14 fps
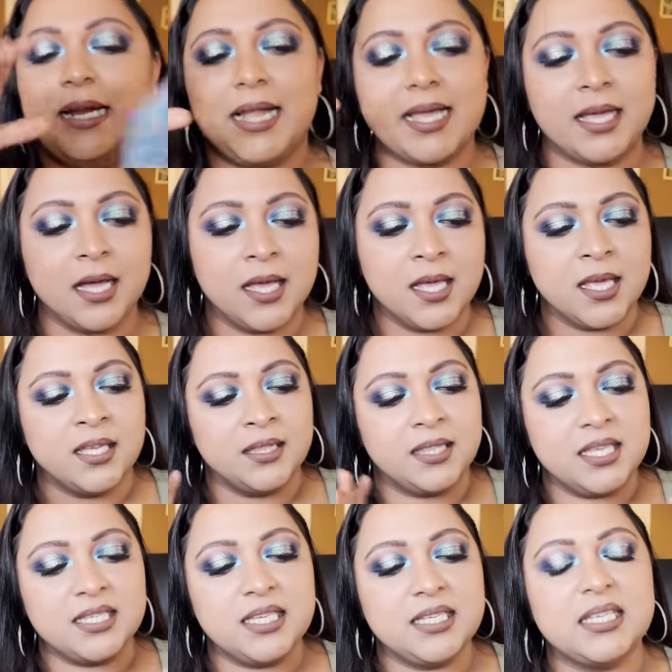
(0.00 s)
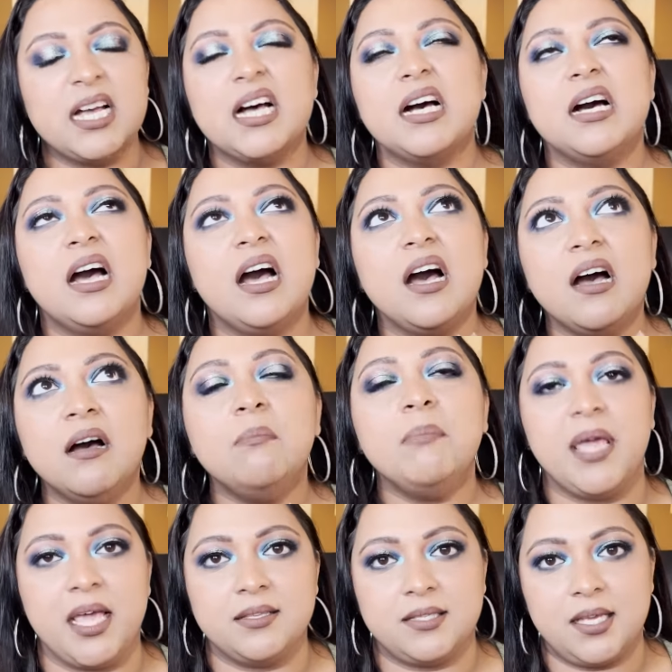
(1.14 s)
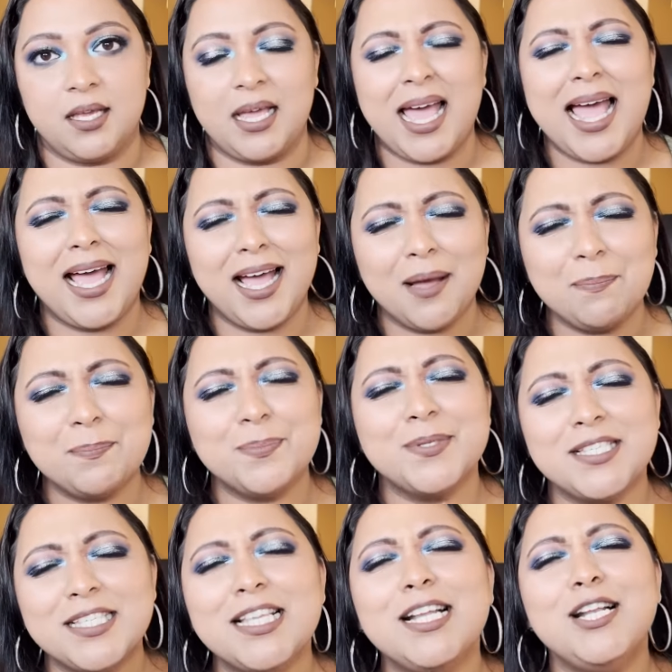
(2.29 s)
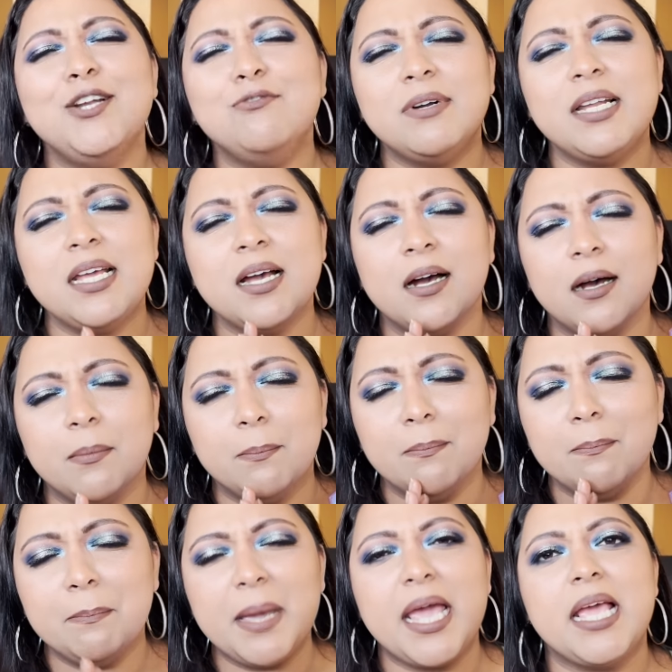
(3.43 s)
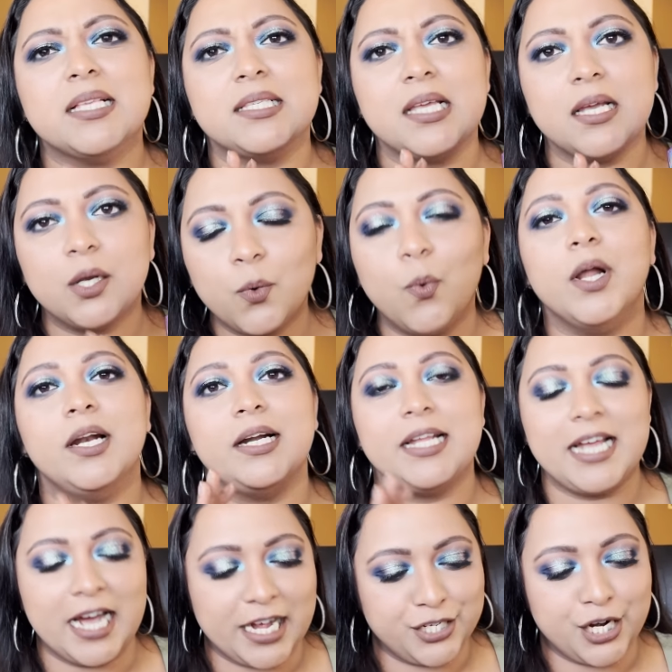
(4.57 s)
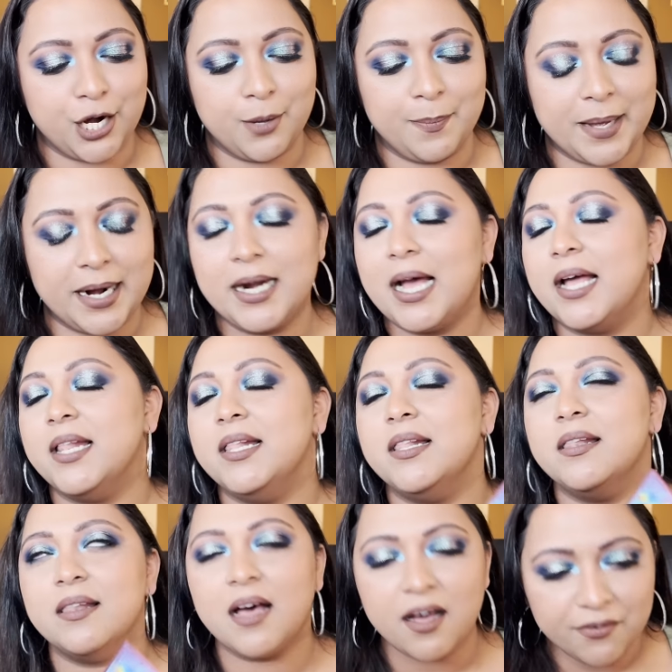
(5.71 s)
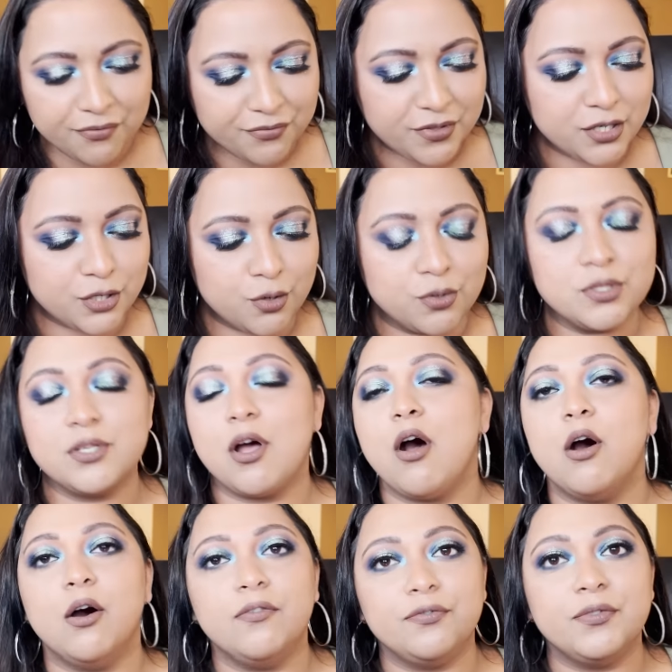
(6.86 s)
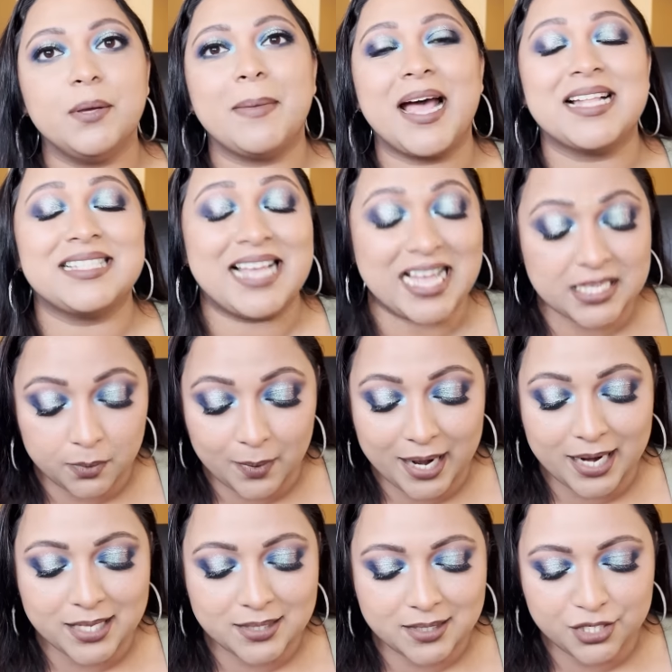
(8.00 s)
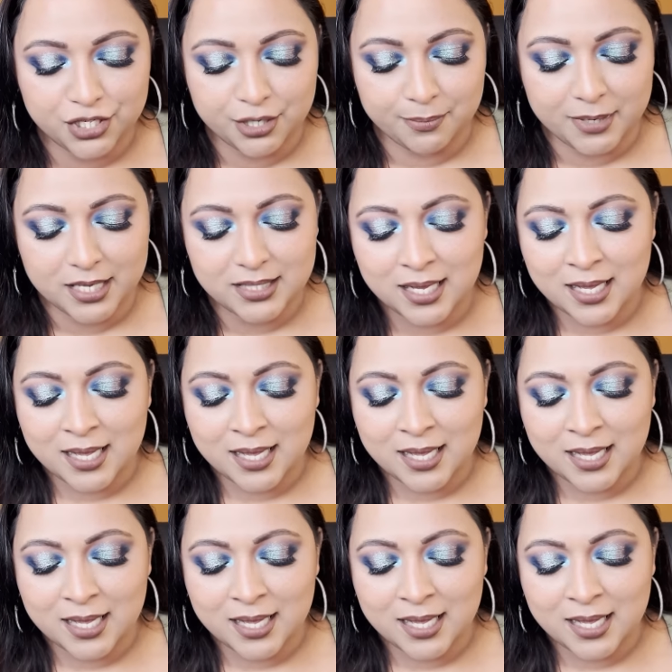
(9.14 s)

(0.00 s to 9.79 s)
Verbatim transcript: Like, this is amazing, absolutely amazing quality eyeshadow palette. I love the tones of the mattes as well as the shimmers.